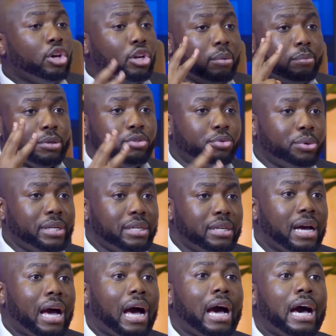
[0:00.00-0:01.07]
Number three,
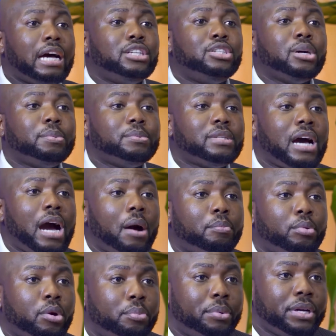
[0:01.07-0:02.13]
adopt
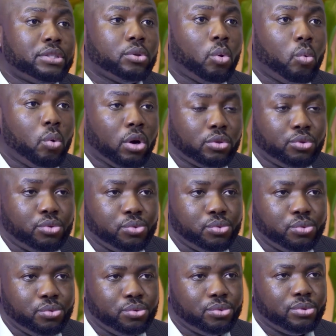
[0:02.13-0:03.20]
appropriate work
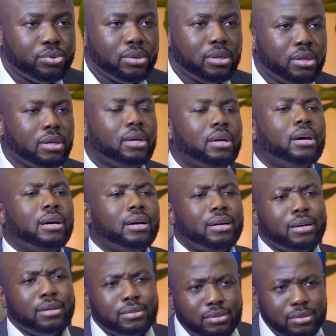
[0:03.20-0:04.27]
tools.
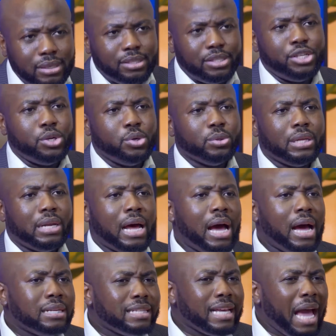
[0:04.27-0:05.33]
A CTO that
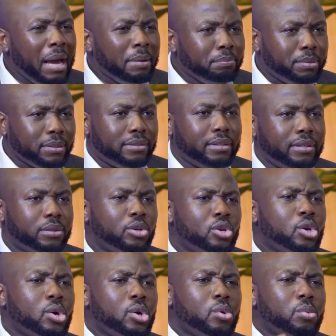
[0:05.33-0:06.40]
has empathy
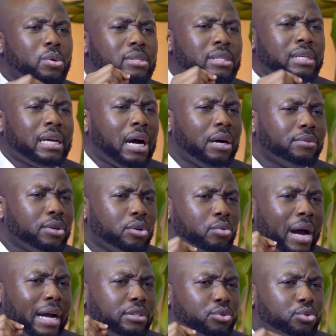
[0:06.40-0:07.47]
will seek out the
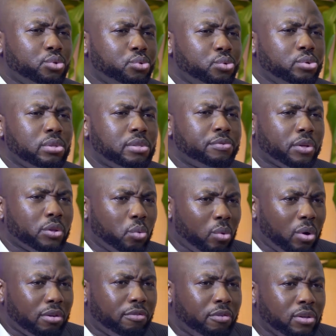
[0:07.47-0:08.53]
right tools for the
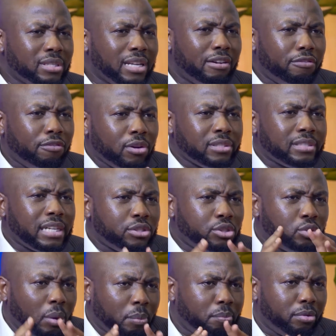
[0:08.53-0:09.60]
workforce that fosters
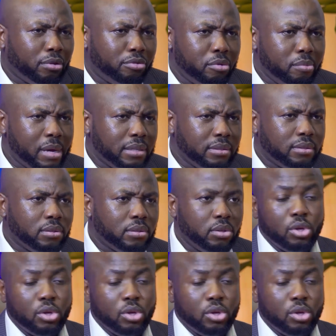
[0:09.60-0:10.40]
top performance.